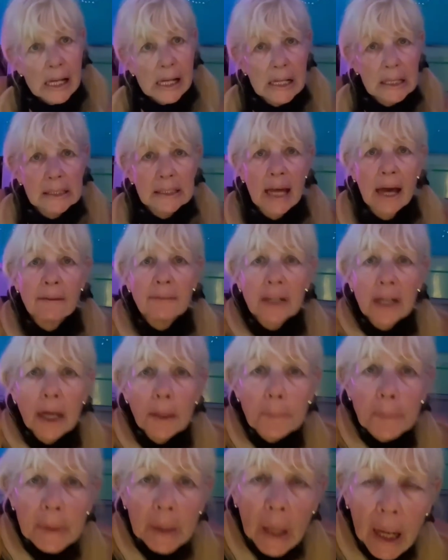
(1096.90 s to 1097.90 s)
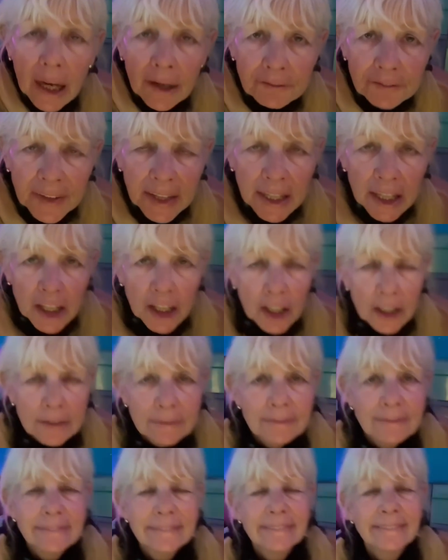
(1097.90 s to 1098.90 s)
Let's have a cup of coffee here.
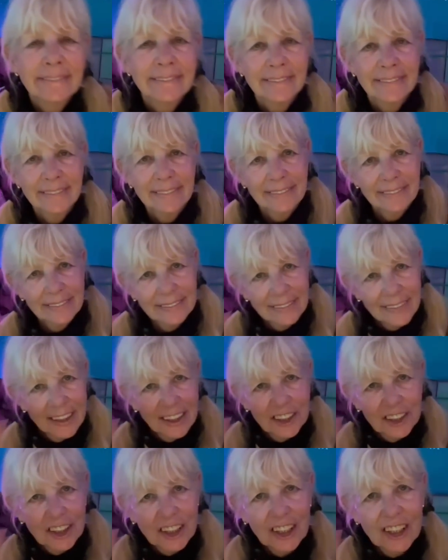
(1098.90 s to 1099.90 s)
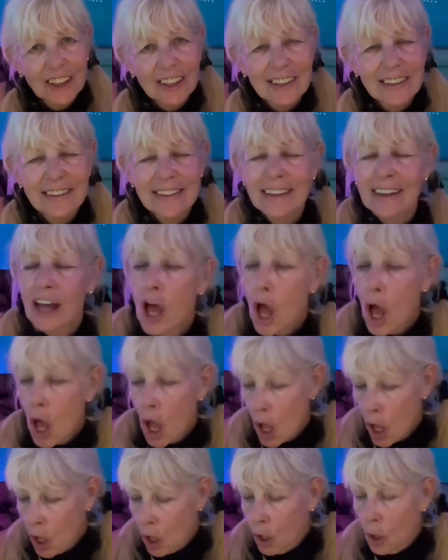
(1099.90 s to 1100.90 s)
Cheers.
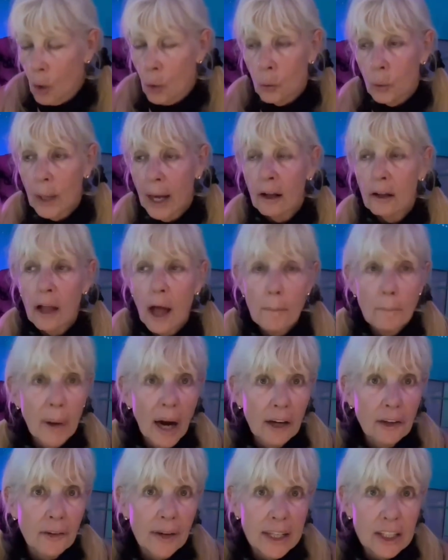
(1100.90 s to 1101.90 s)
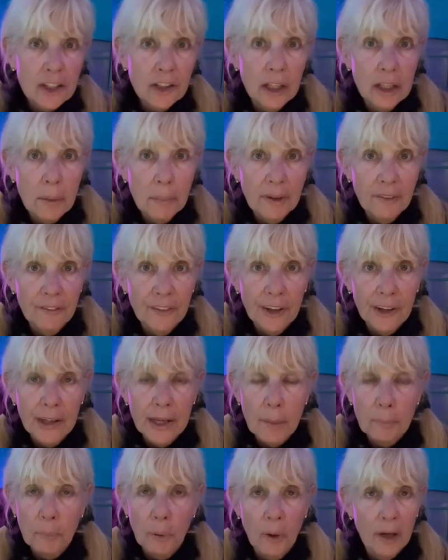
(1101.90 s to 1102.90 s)
Well, bartering is going to be very
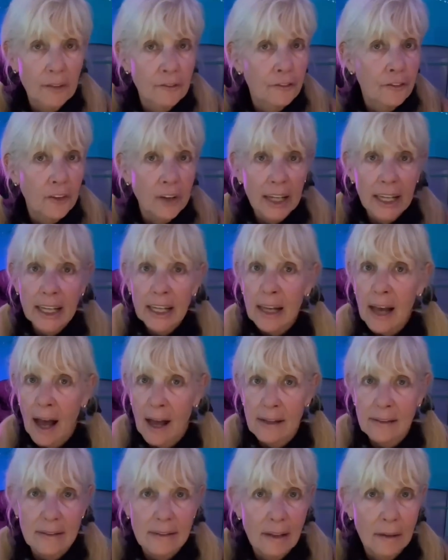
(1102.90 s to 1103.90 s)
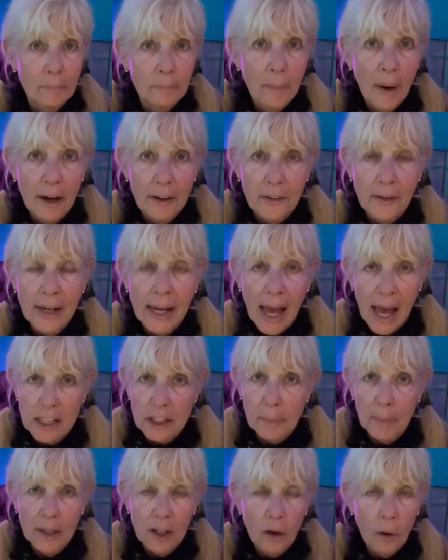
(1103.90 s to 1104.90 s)
important. For eons, bartering has
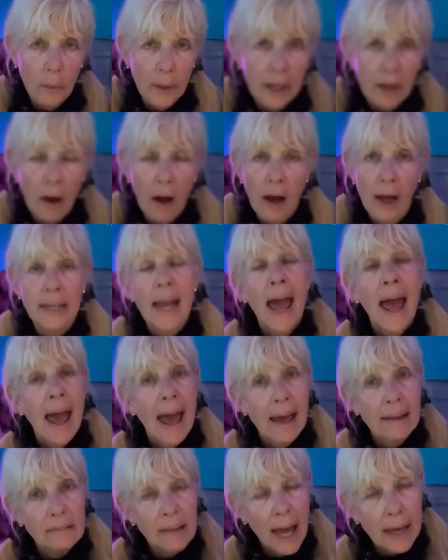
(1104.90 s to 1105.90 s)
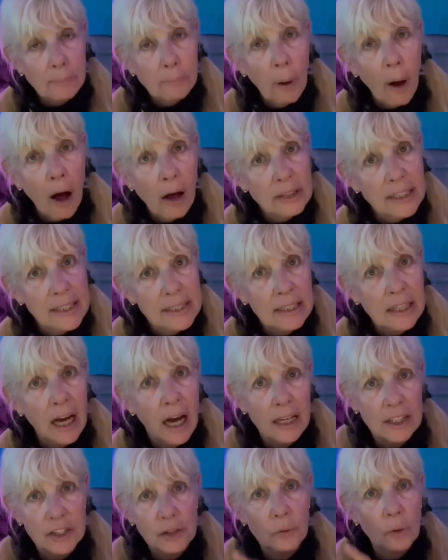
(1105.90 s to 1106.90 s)
been going on. And like Paul
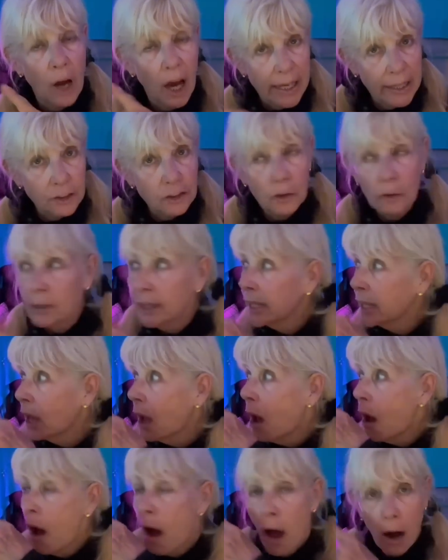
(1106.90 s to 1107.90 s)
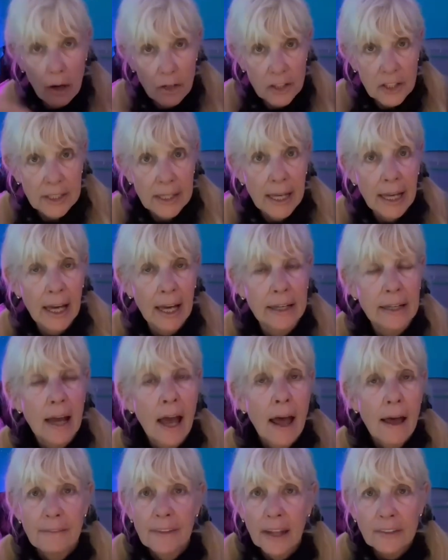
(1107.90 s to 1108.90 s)
discussed during our skit,
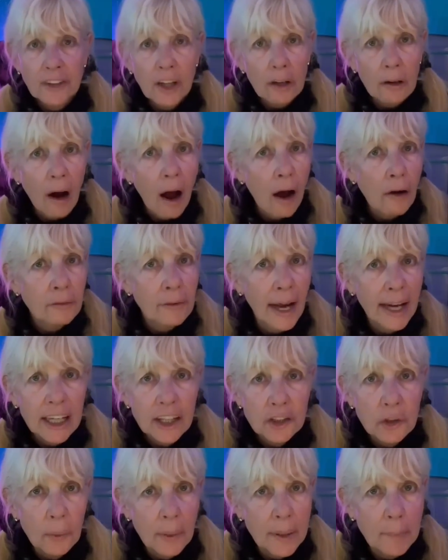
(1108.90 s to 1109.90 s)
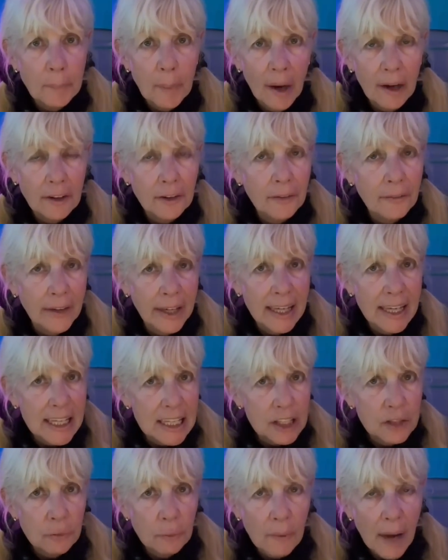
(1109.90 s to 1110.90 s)
that they're already doing bartering.
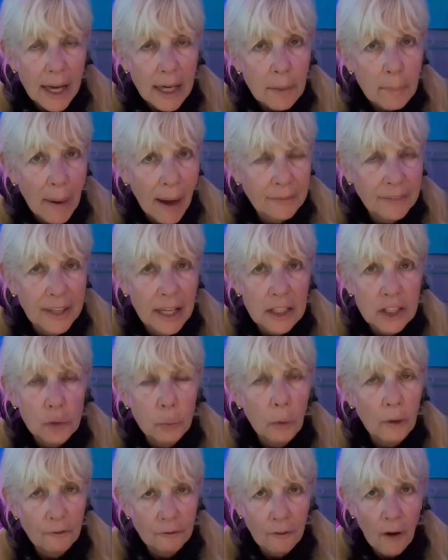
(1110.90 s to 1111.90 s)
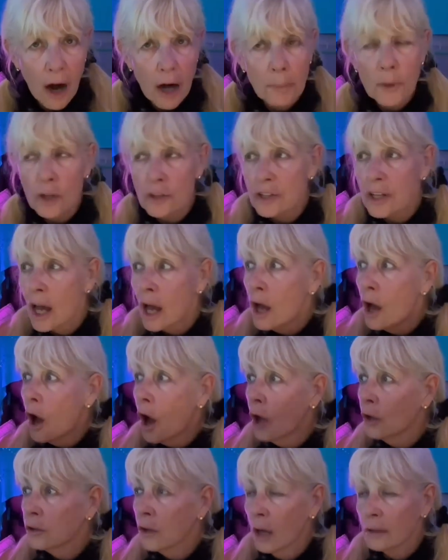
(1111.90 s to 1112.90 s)
He's read about this, where farmers
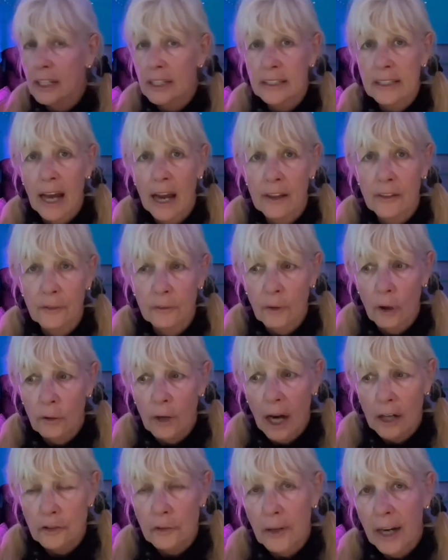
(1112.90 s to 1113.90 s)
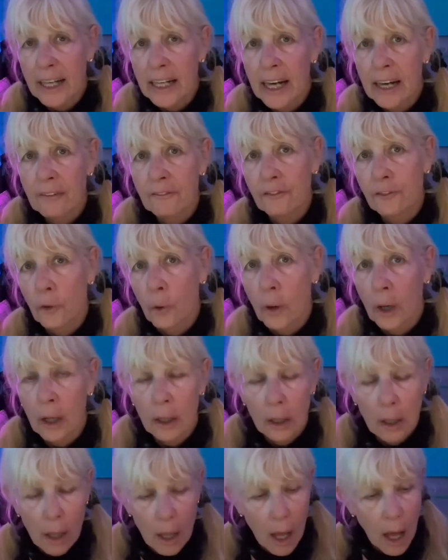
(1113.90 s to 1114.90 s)
along the side of the road are trading for,
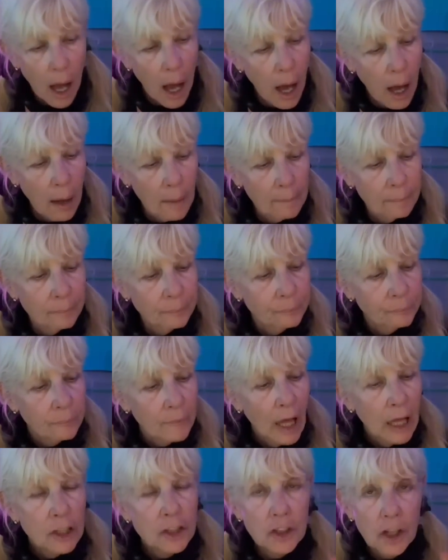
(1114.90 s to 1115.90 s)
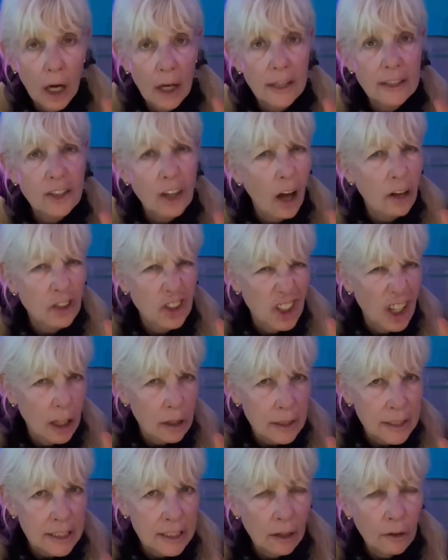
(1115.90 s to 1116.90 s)
it's called
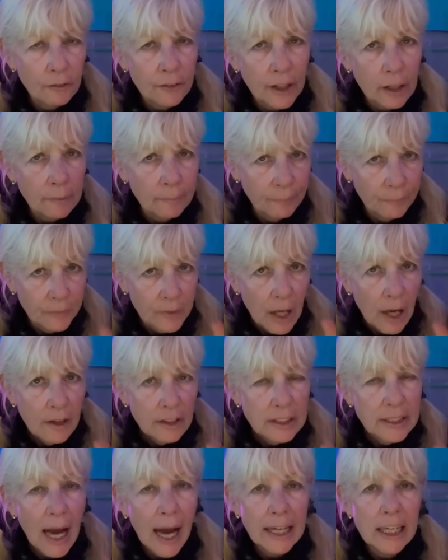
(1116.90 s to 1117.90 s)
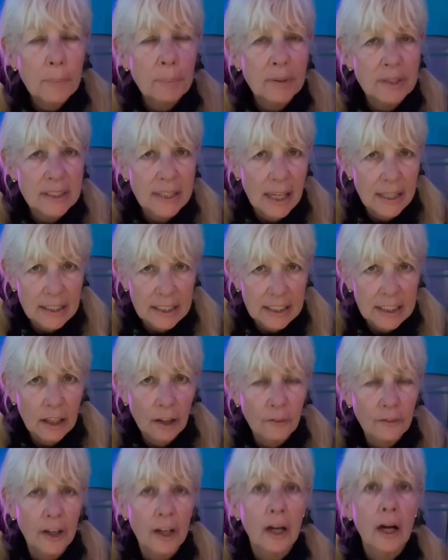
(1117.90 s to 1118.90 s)
junk silver, 90%
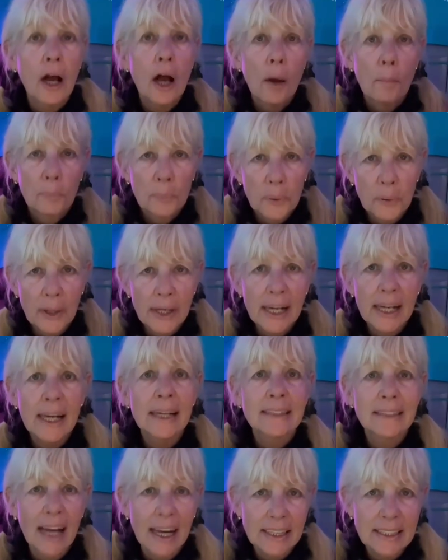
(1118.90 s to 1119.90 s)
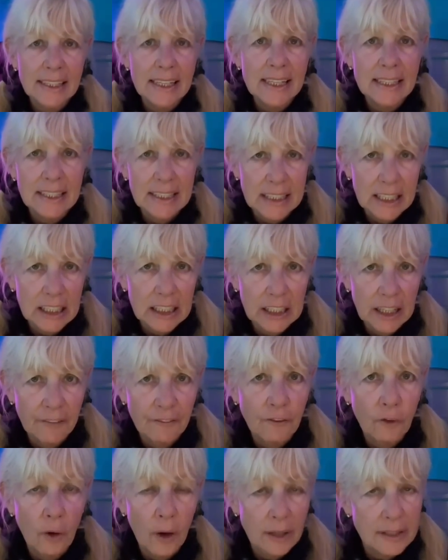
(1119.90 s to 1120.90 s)
silver,
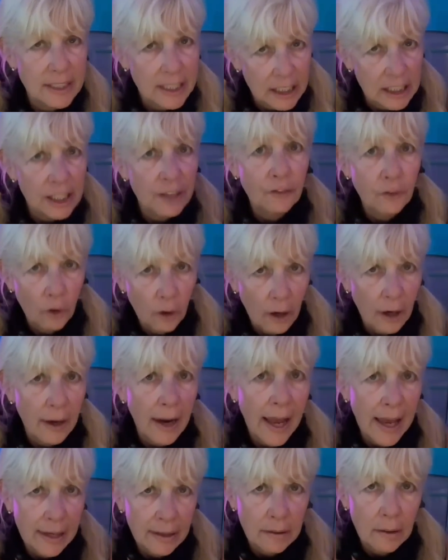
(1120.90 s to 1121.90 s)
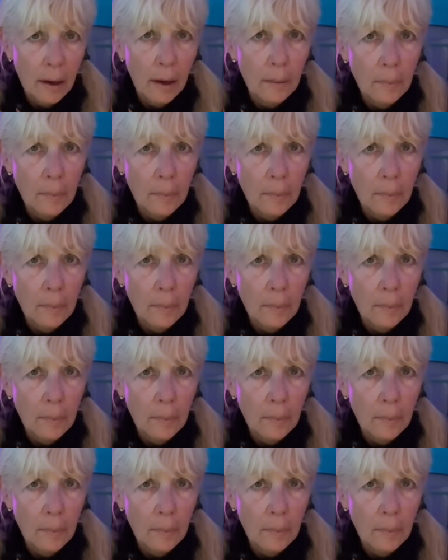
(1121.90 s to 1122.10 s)
pre-1964, 64 and